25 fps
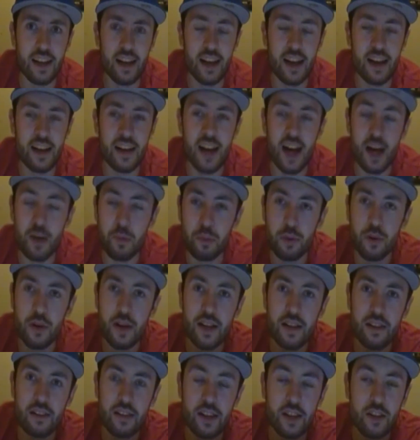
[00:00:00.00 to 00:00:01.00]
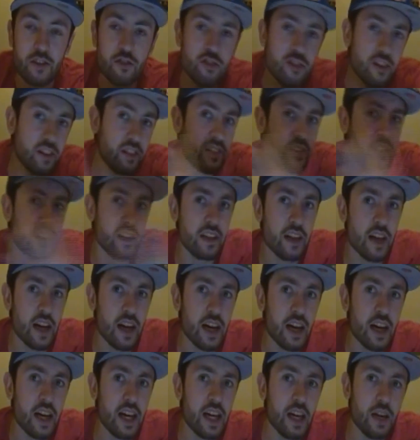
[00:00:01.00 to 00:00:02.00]
and not playing like
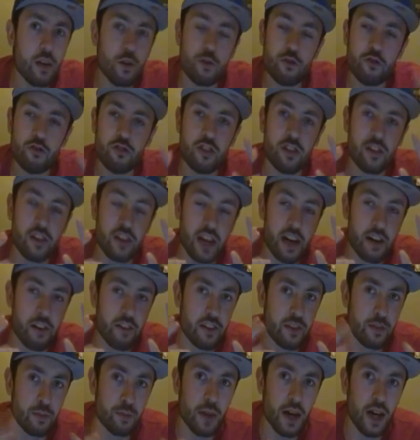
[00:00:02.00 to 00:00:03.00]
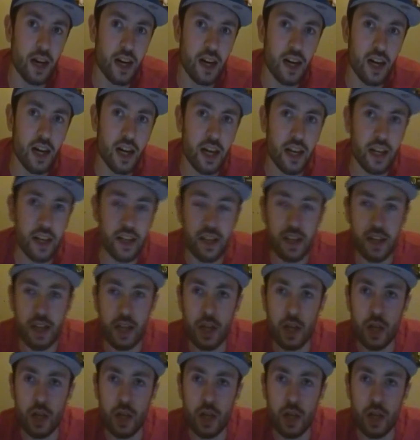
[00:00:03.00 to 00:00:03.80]
GTA or Gary's Mod